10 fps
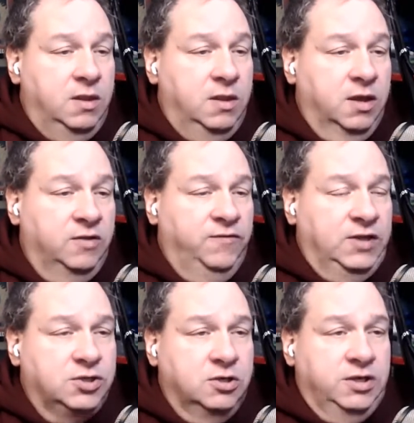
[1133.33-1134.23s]
Other
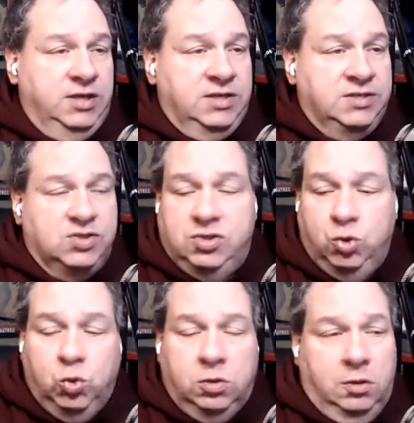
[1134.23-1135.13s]
feature is
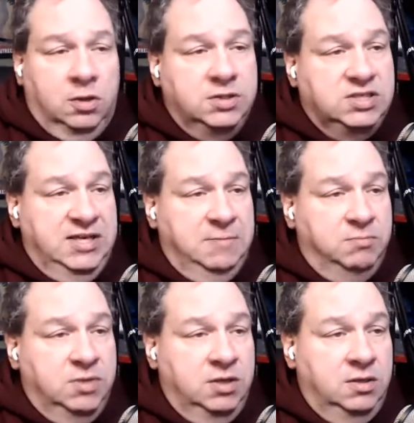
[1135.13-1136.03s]
dual
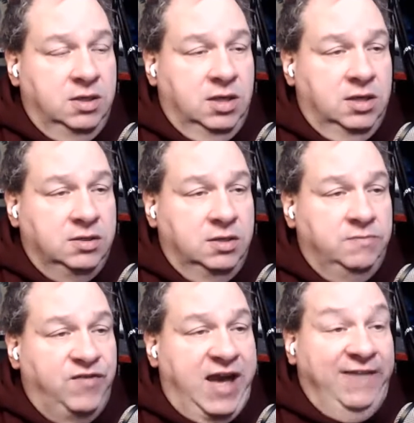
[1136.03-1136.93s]
SIM
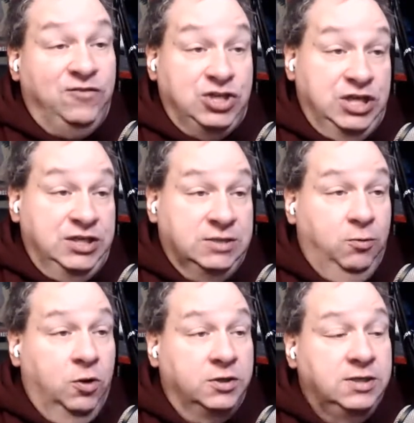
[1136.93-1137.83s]
5G
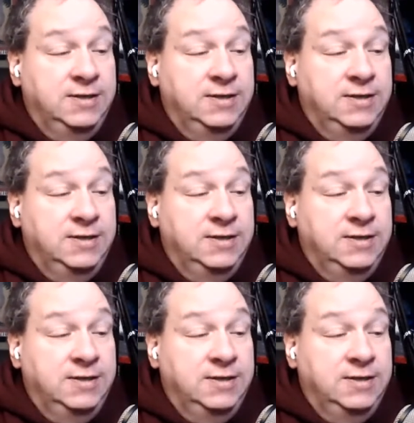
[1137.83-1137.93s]
support.